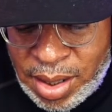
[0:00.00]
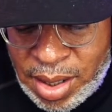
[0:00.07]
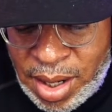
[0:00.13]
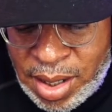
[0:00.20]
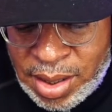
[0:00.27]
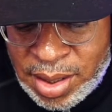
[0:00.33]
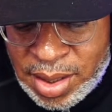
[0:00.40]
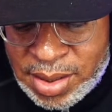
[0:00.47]

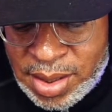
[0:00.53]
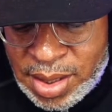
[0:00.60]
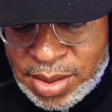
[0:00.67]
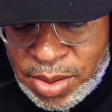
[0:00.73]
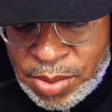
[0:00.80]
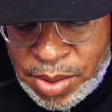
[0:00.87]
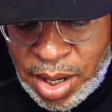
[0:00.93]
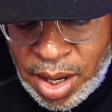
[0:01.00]
I guess that's
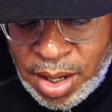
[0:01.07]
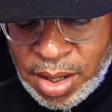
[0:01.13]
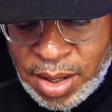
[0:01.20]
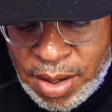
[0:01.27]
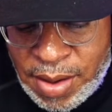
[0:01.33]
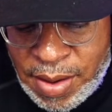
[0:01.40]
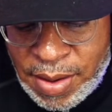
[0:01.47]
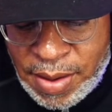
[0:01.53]
okay,
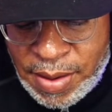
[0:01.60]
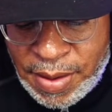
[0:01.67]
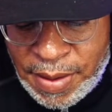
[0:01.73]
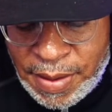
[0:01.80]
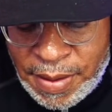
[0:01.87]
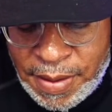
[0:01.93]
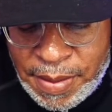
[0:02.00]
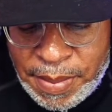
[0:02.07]

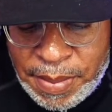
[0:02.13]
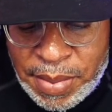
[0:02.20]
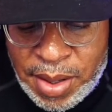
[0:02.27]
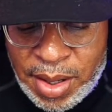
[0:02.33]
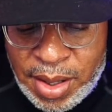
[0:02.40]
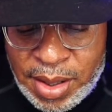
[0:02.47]
but